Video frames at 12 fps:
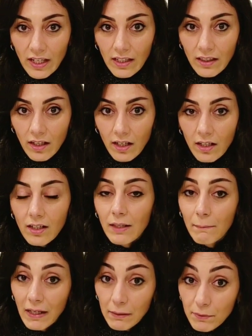in there. It
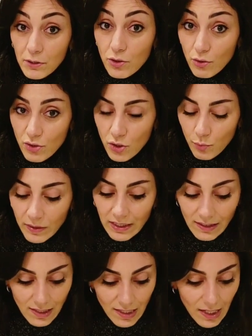might be too
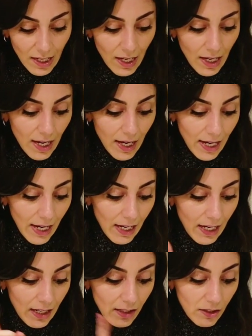sweet.
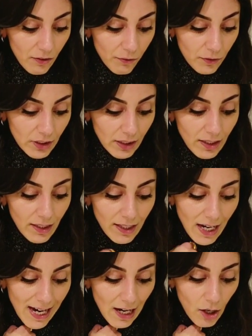And the
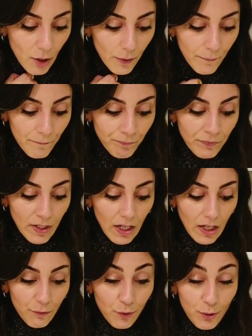cacao,
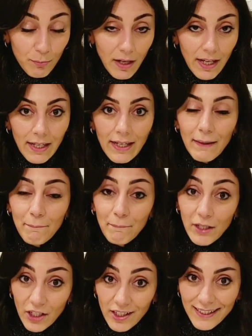for my
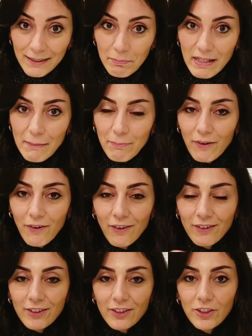American
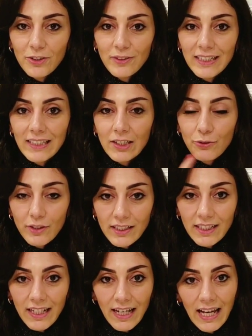people, you need
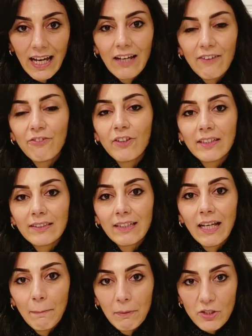3.5
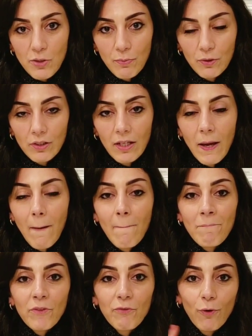tablespoons.
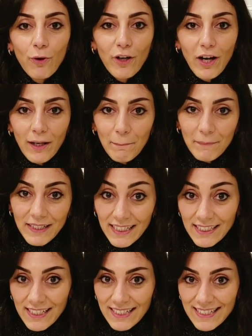For
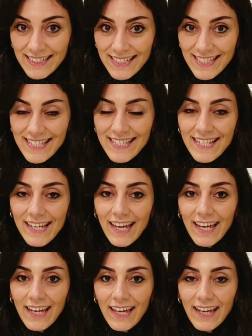Armenians
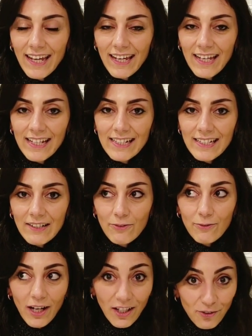and
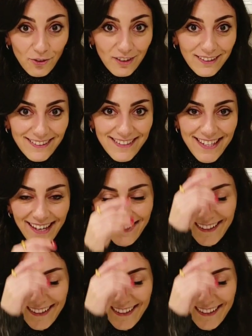Russians,